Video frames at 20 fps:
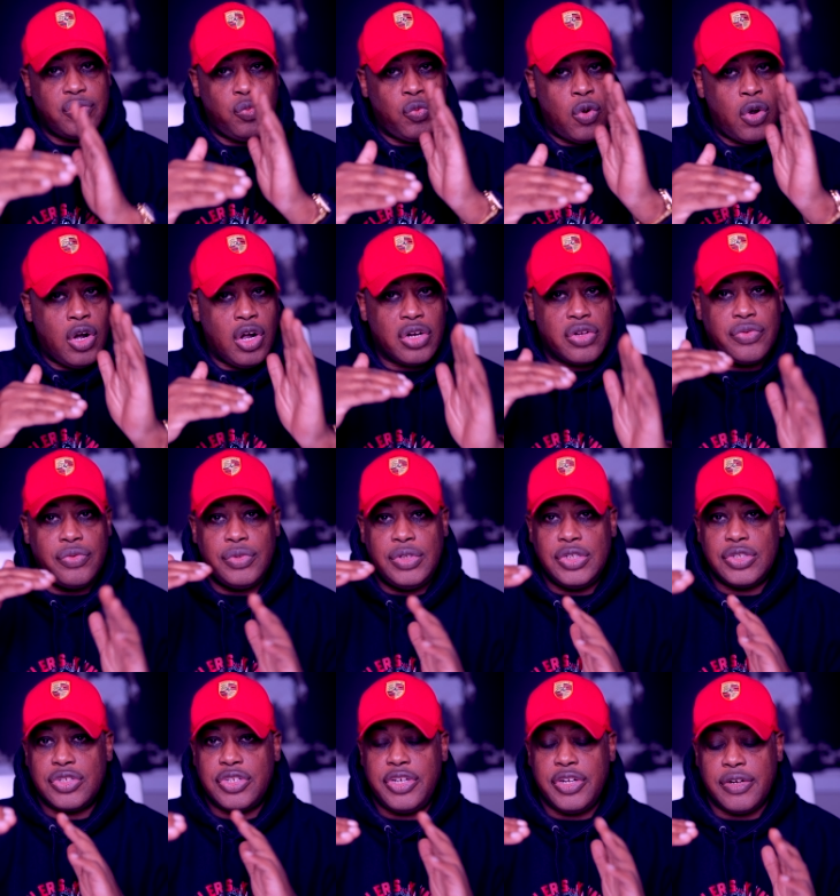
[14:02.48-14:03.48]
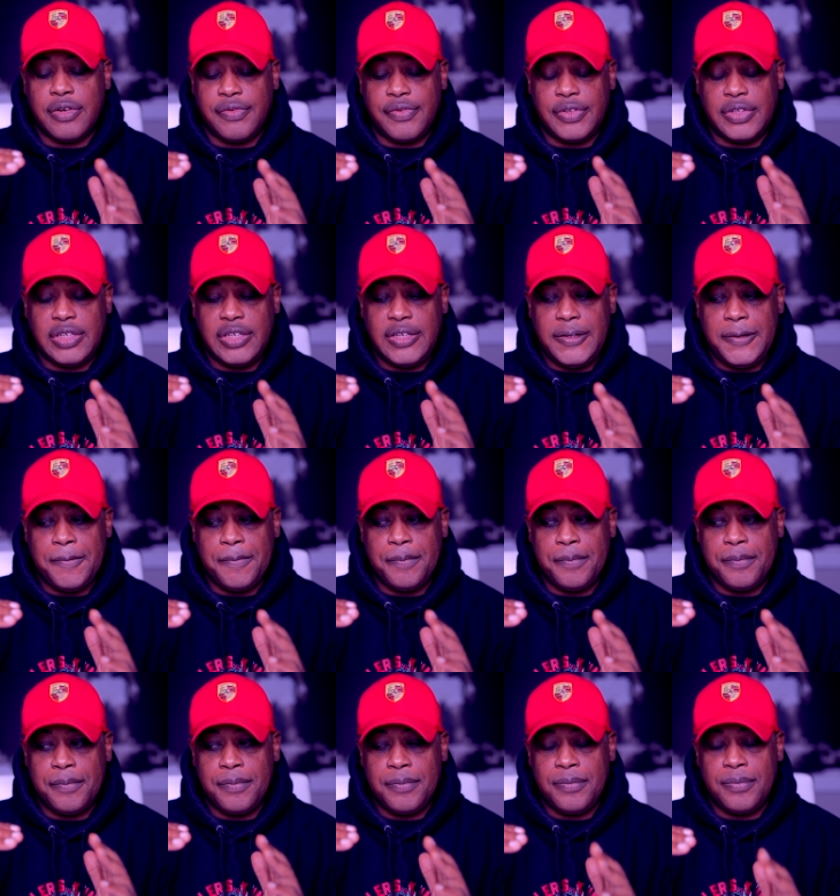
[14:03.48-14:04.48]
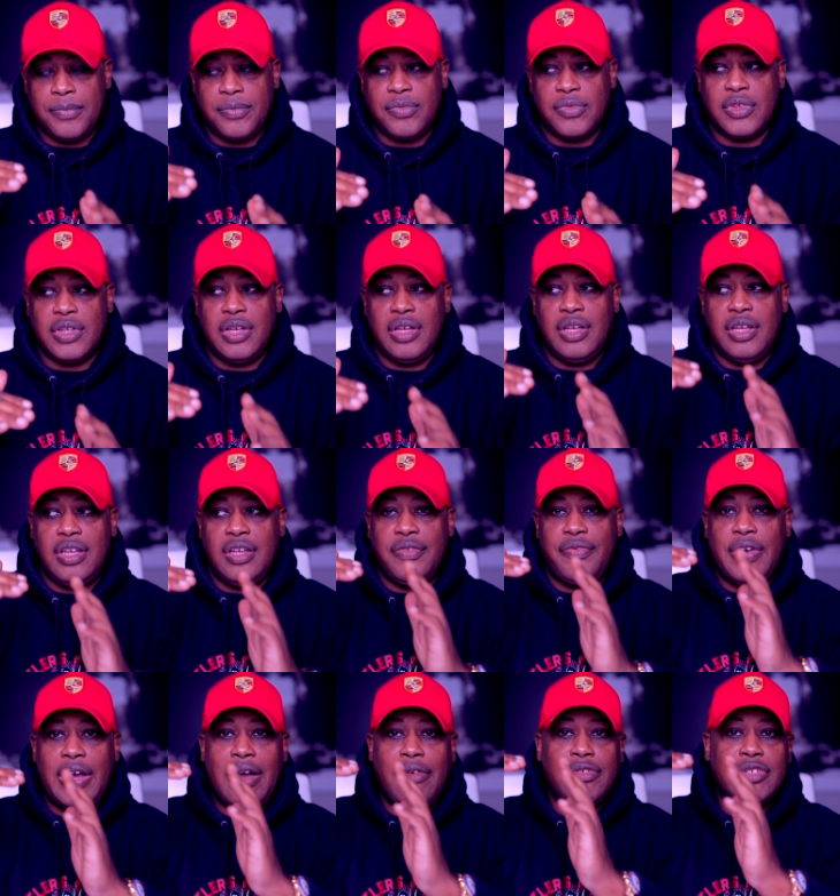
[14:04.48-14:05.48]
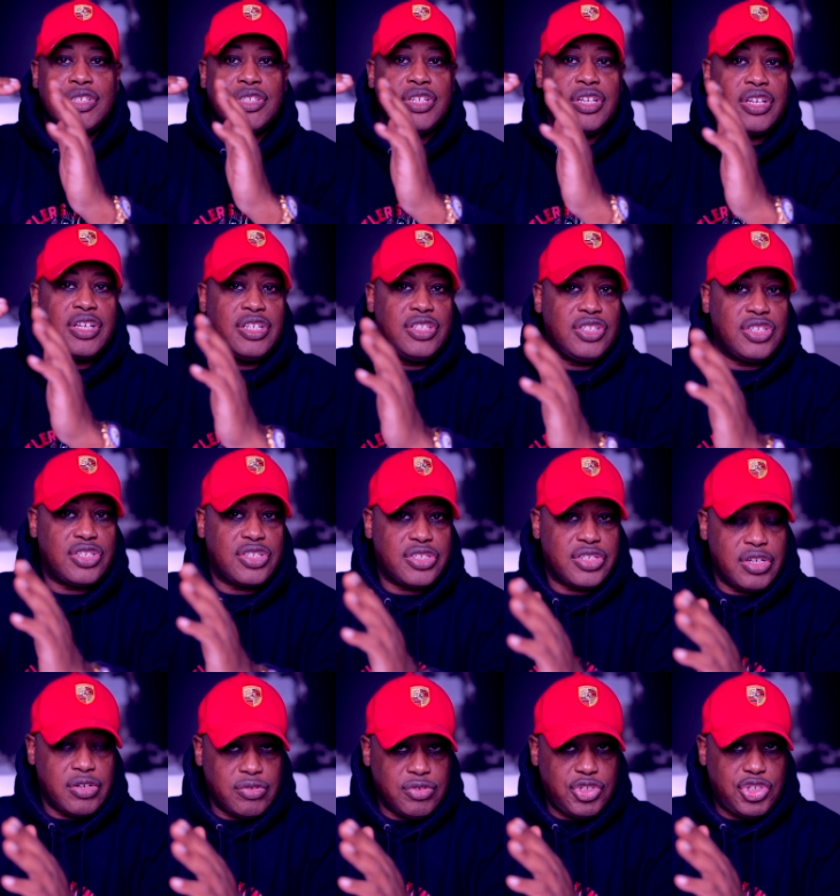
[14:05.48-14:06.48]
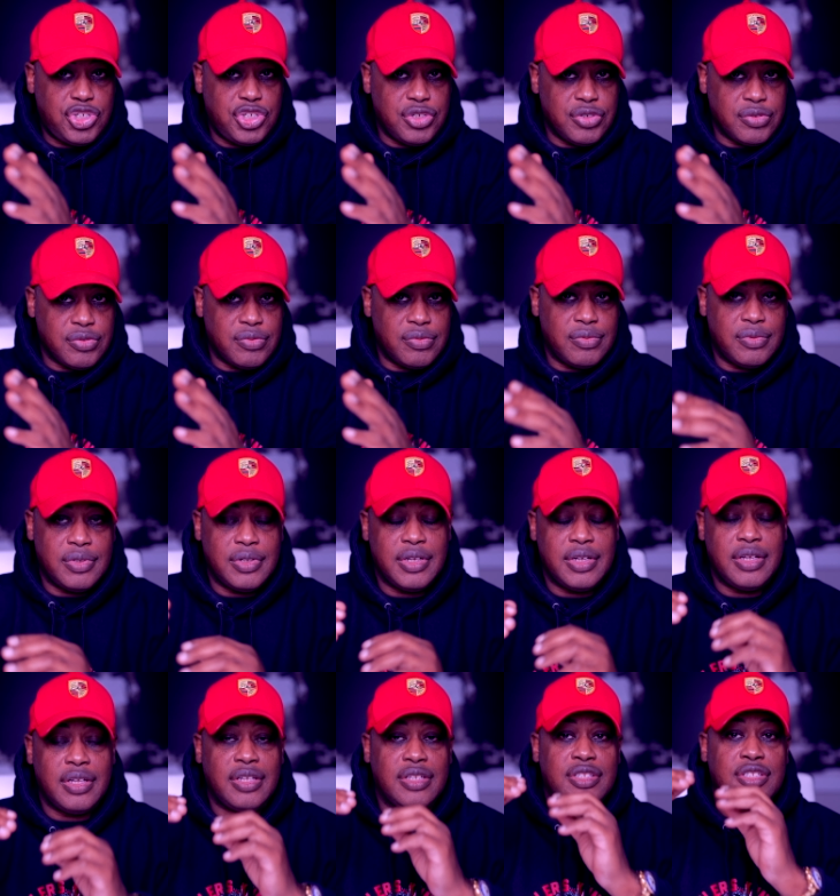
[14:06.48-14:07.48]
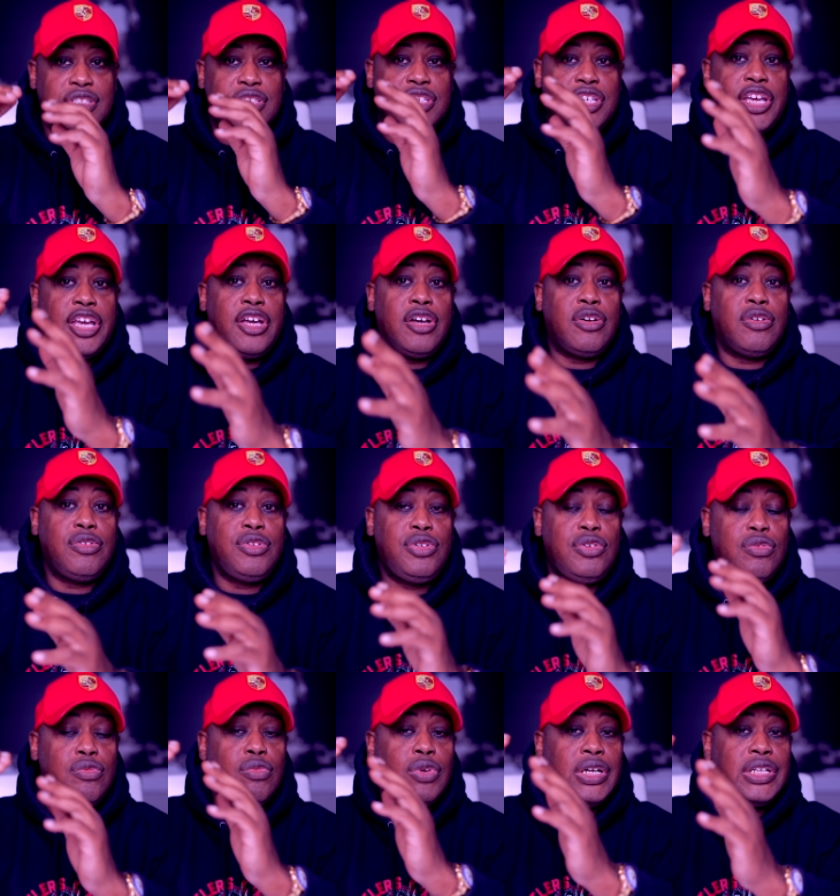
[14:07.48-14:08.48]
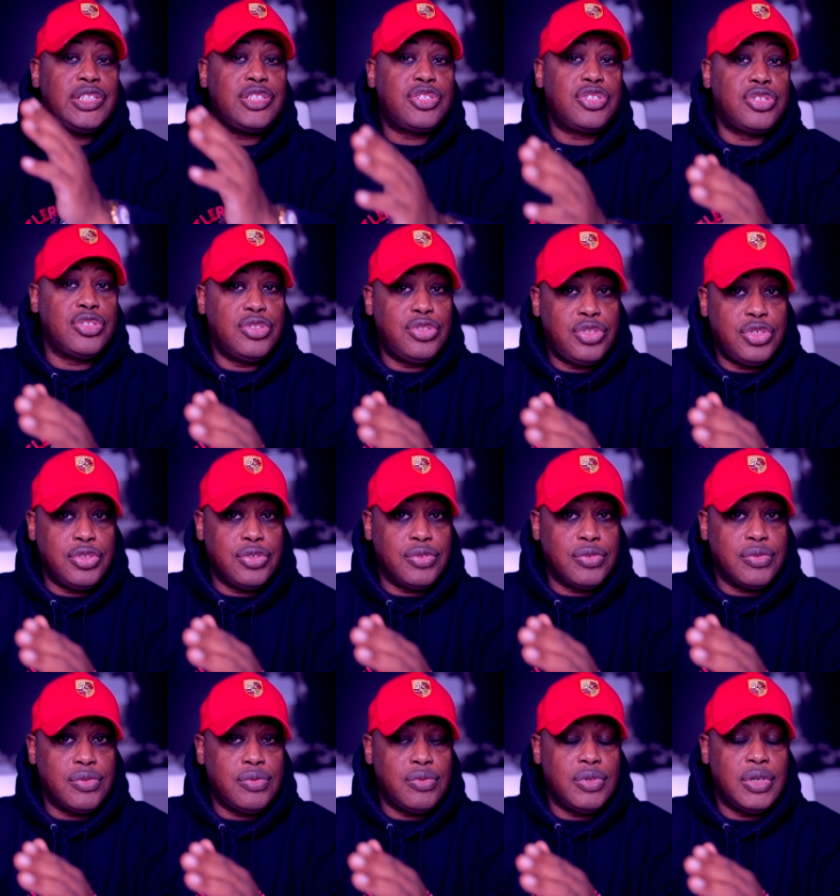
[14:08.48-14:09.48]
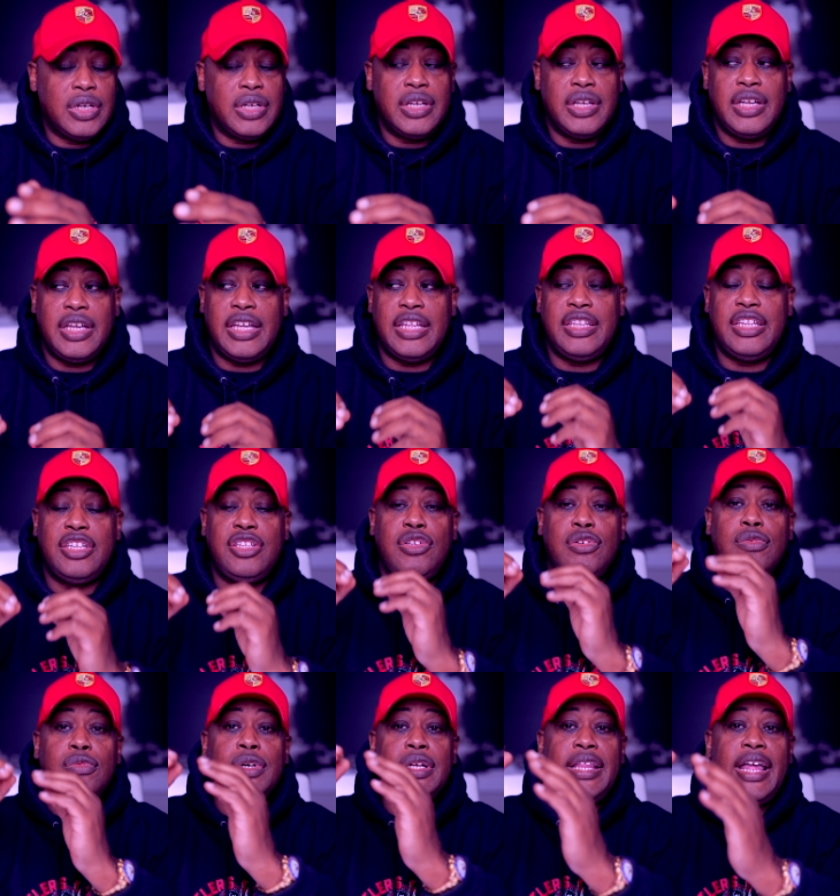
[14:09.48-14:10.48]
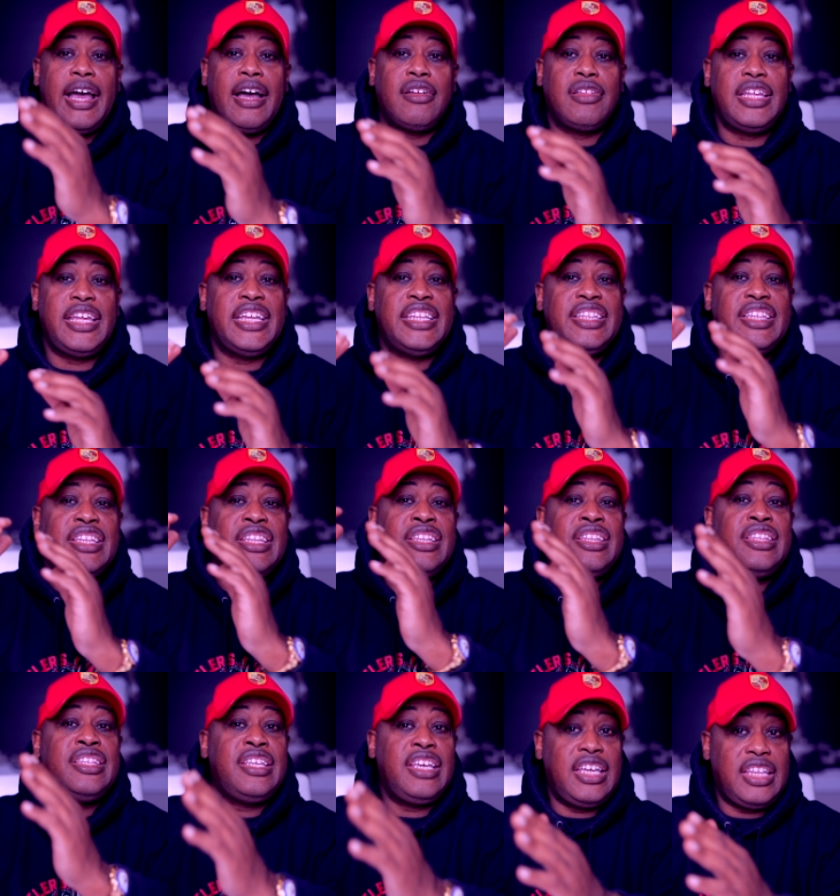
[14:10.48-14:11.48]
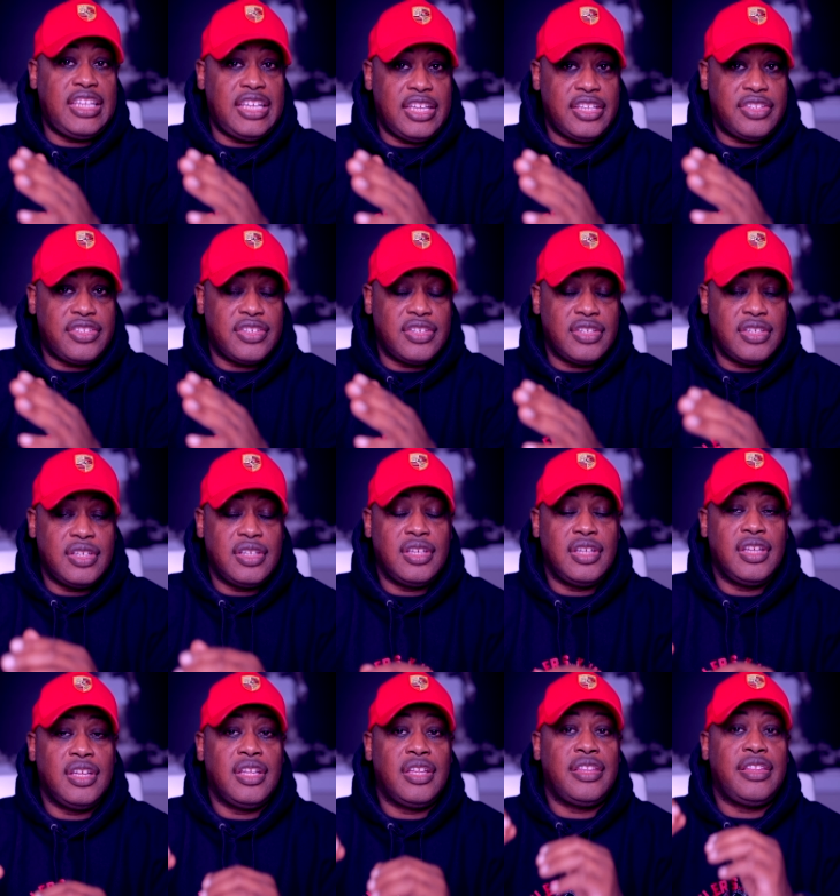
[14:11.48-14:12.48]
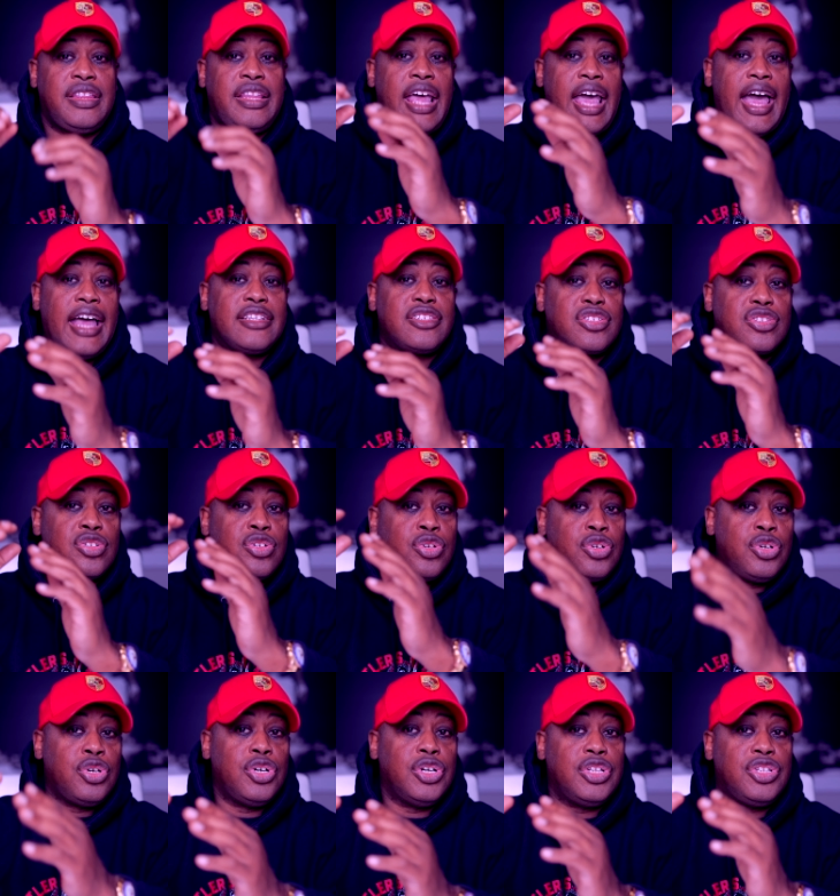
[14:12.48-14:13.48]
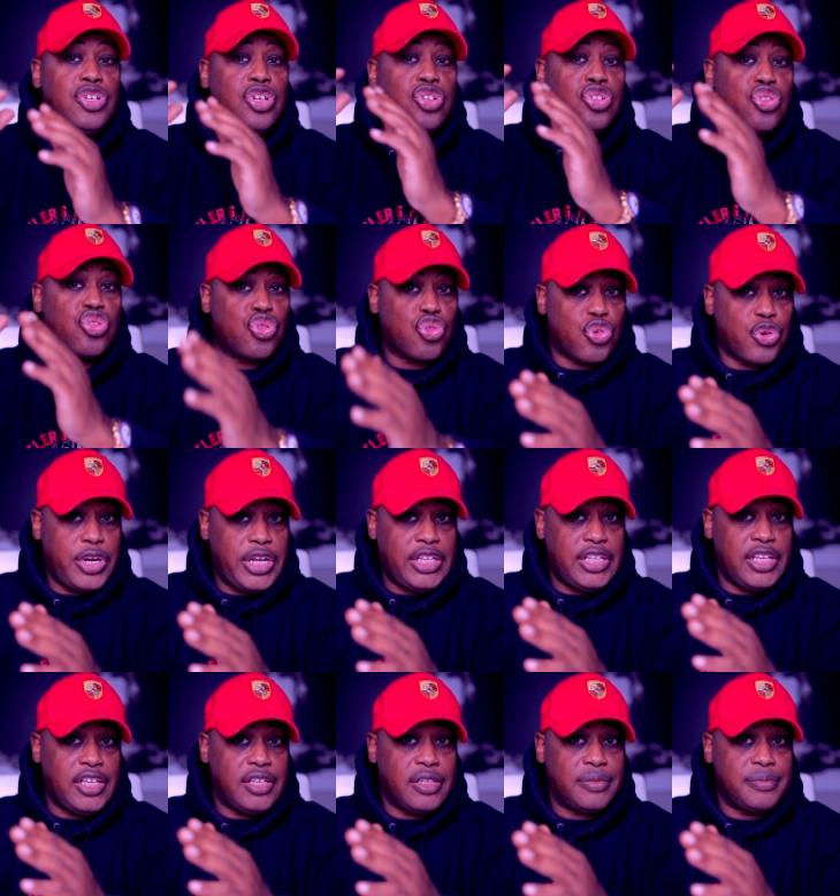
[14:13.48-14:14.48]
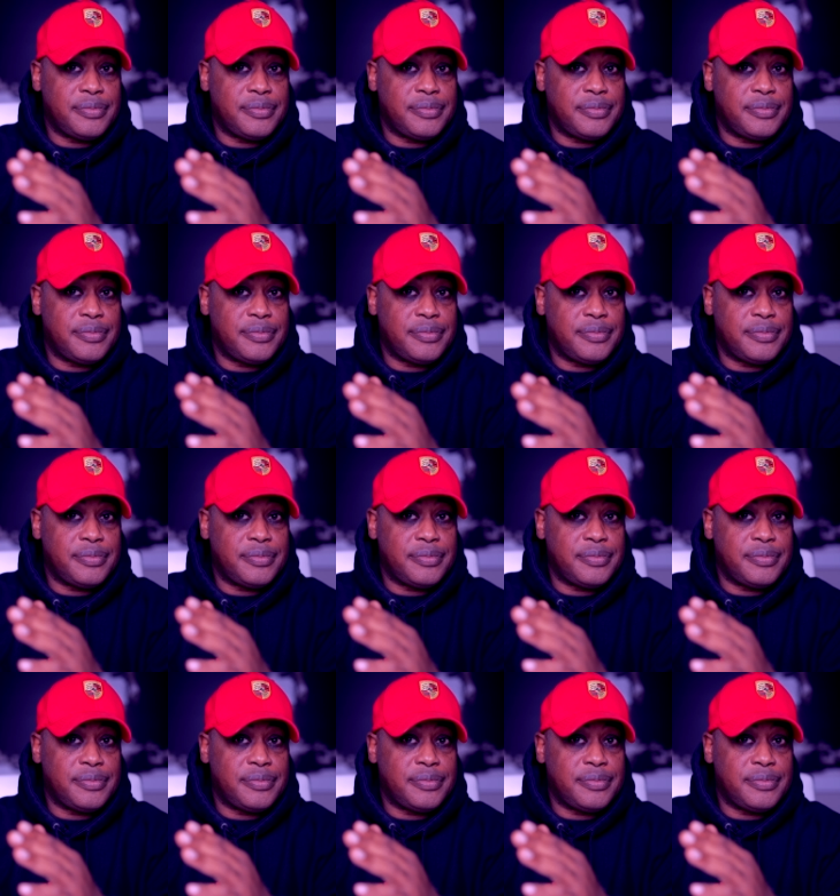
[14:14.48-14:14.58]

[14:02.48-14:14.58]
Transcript: walk through this carefully. If I was to consult you, tell you what to do, and then you went out and did it, that's good training.